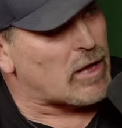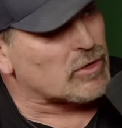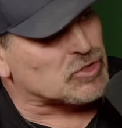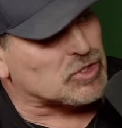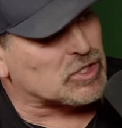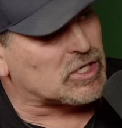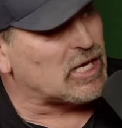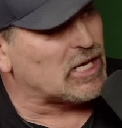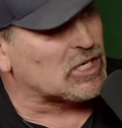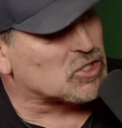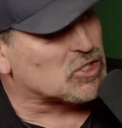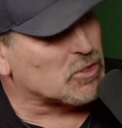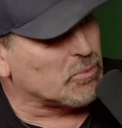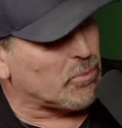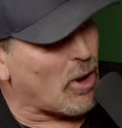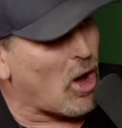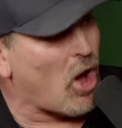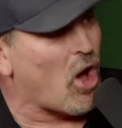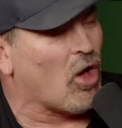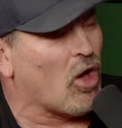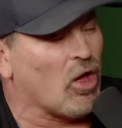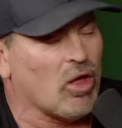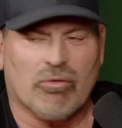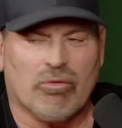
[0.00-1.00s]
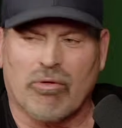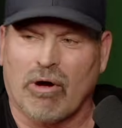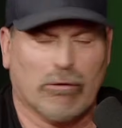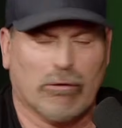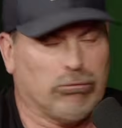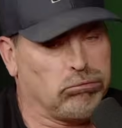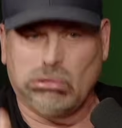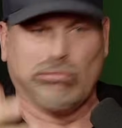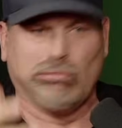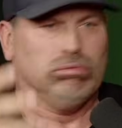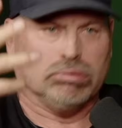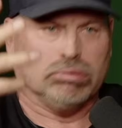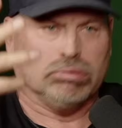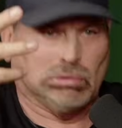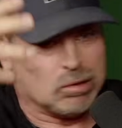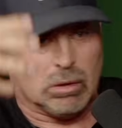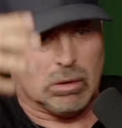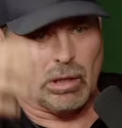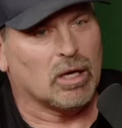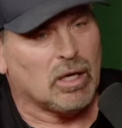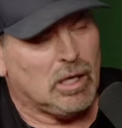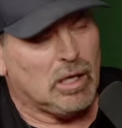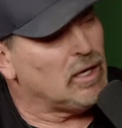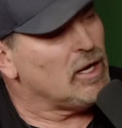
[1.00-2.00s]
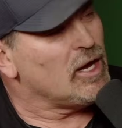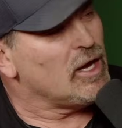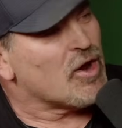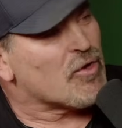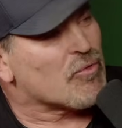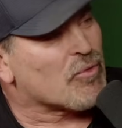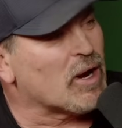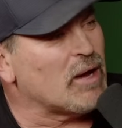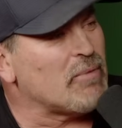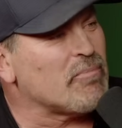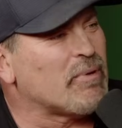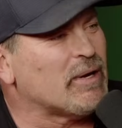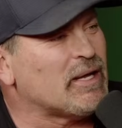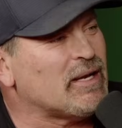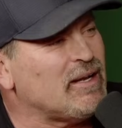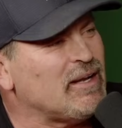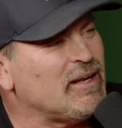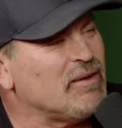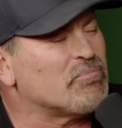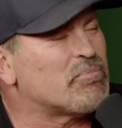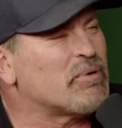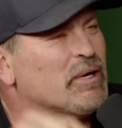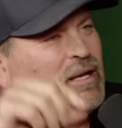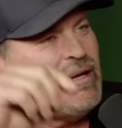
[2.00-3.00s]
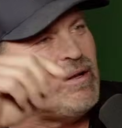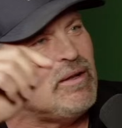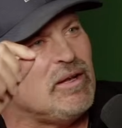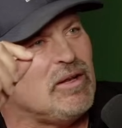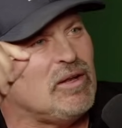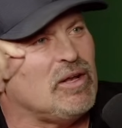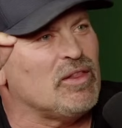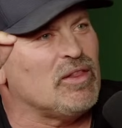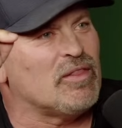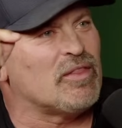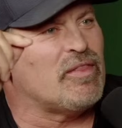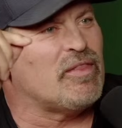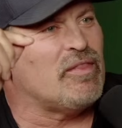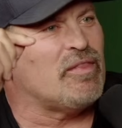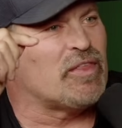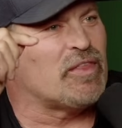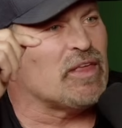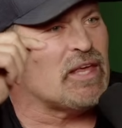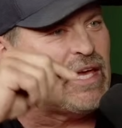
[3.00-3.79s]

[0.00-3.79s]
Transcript: and catch the ball, right? Right. But the